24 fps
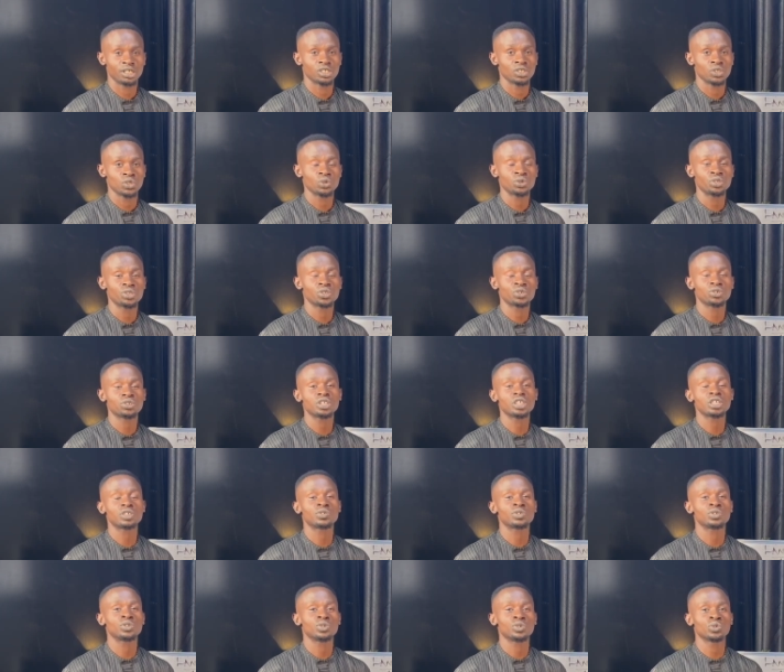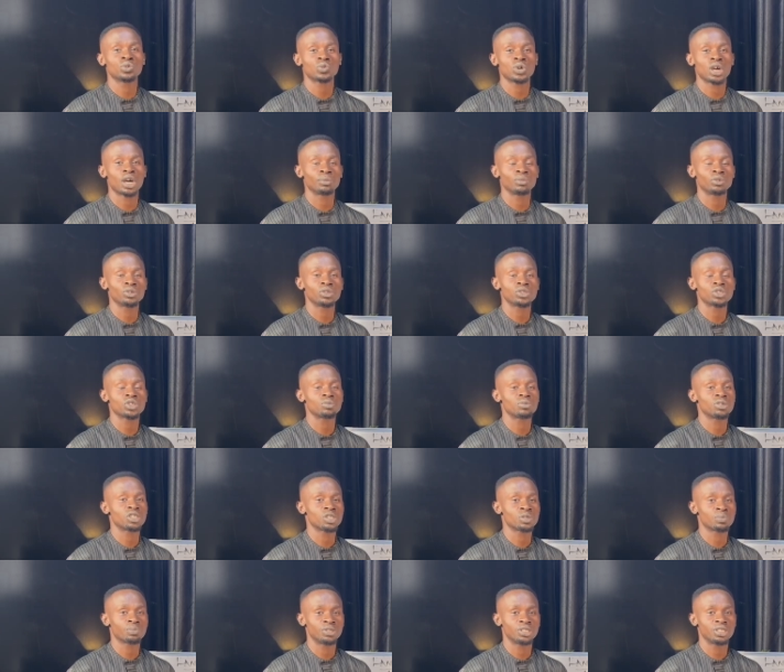So in today's video, I'm going to be
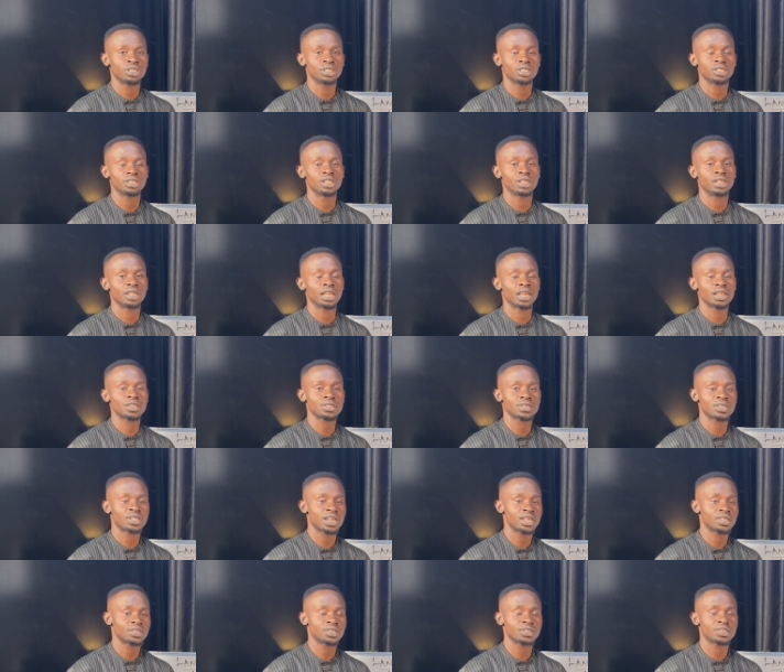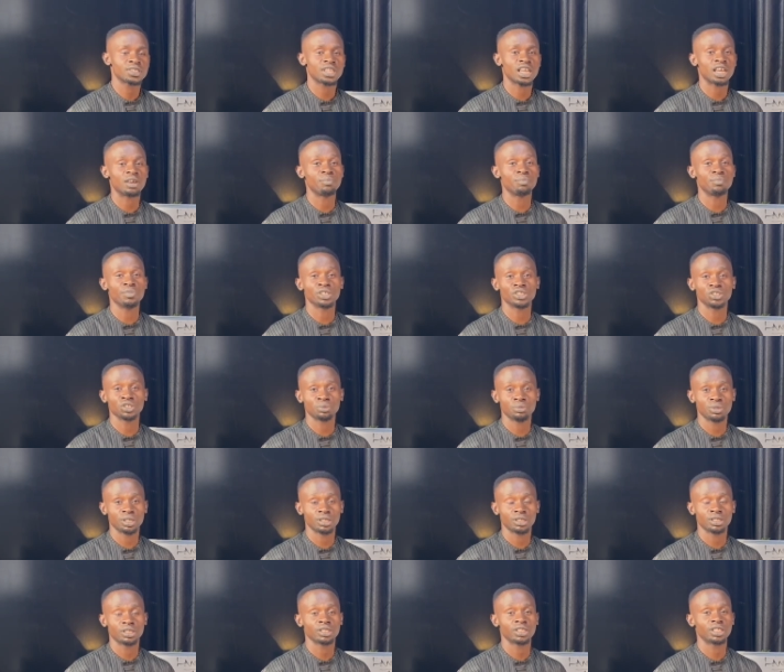explaining the land sizes and
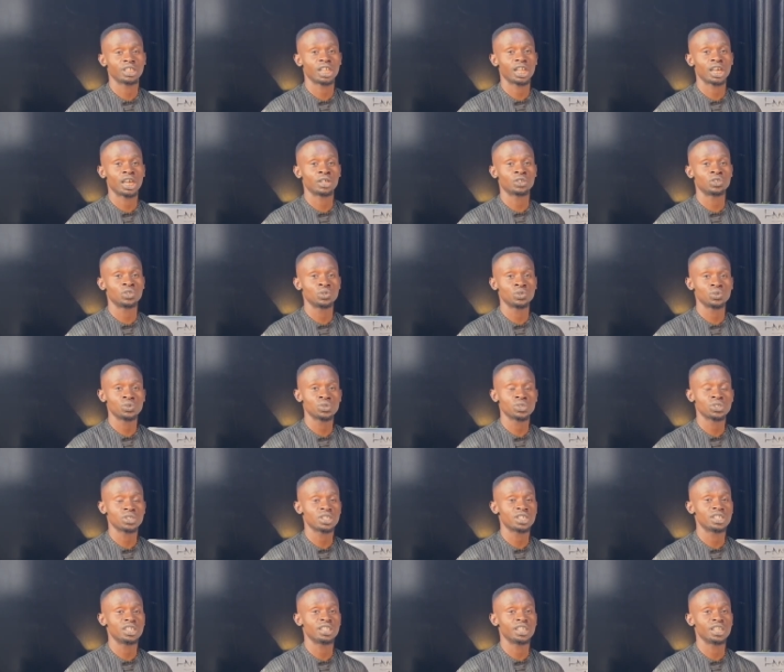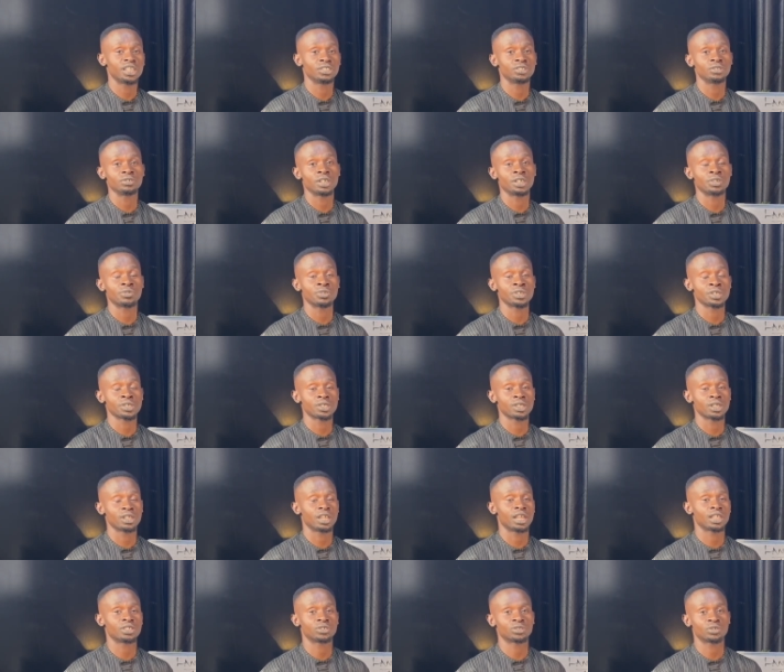measurement that are used in Nigerian real
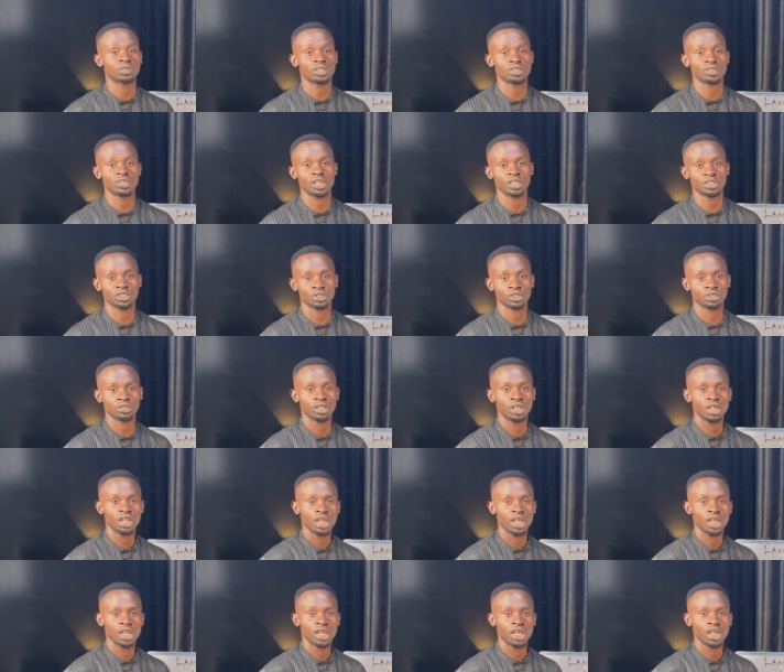estate land transaction.